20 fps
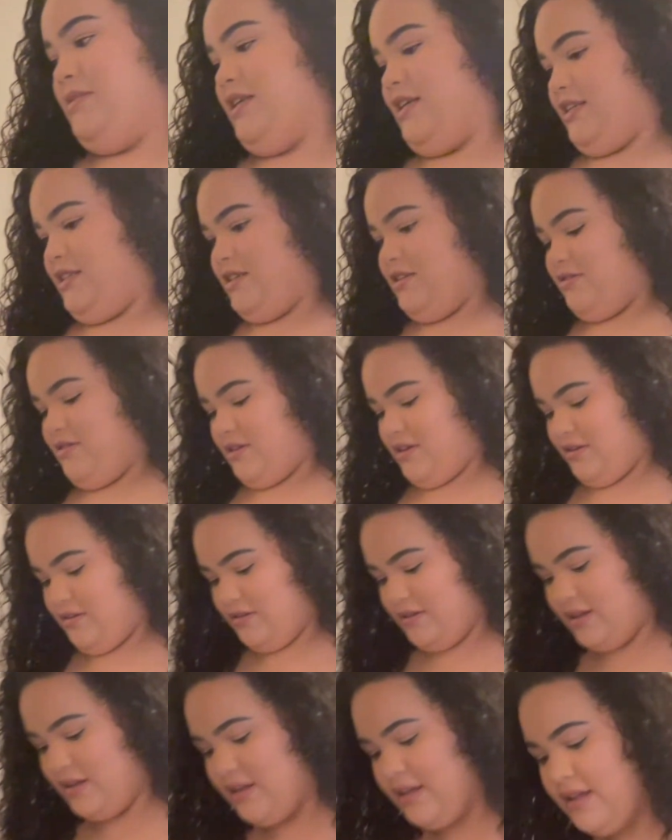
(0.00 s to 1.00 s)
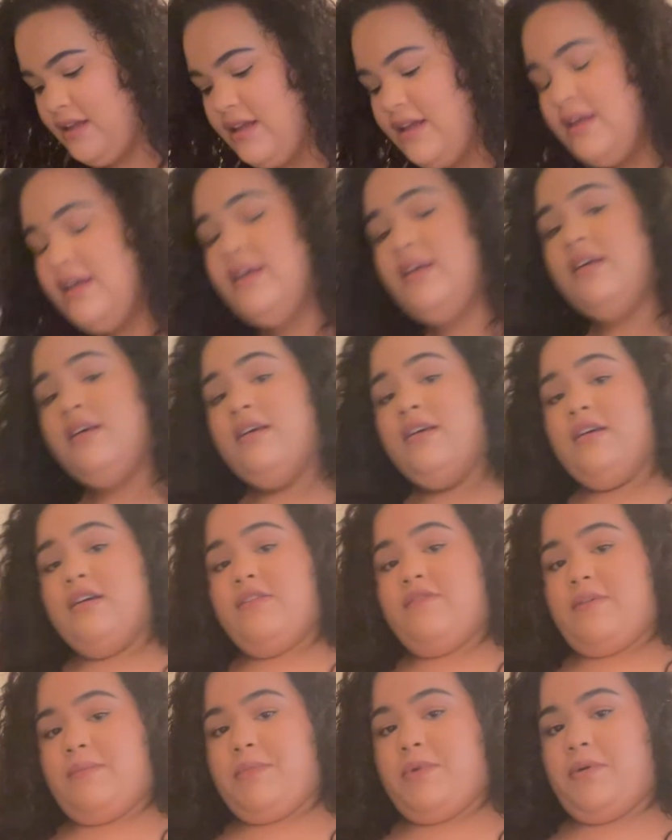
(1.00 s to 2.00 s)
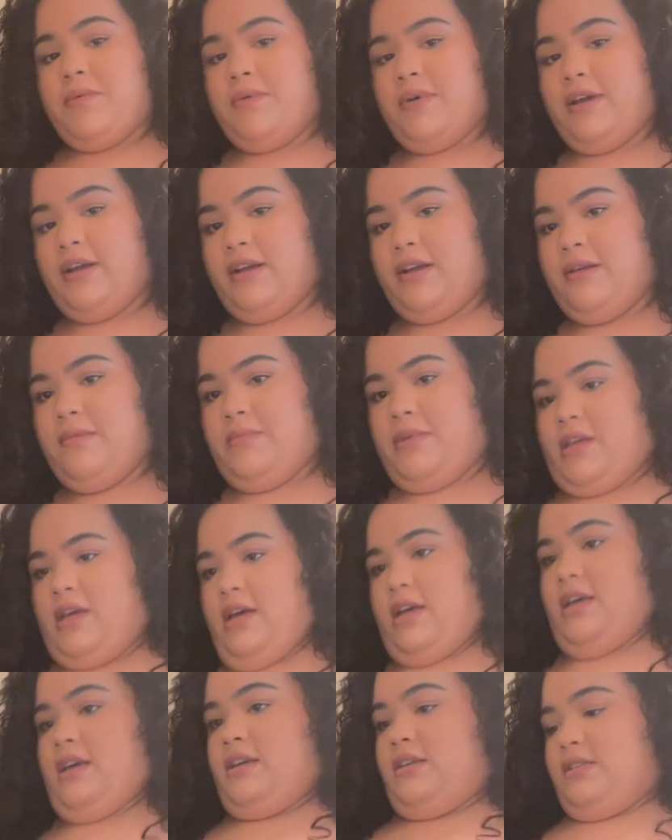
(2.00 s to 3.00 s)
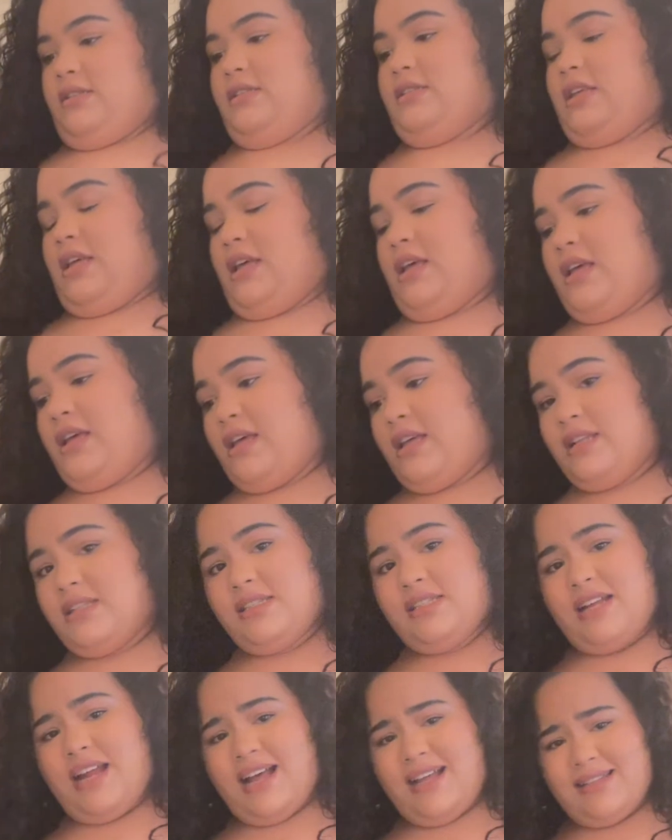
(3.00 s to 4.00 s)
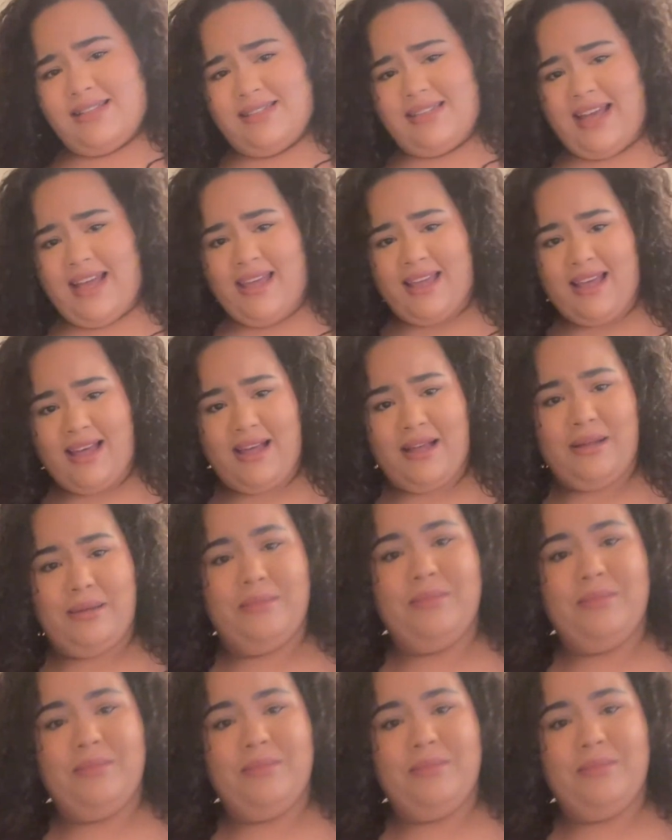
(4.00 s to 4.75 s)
I don't know if I'm gonna wear it because it's not staying up.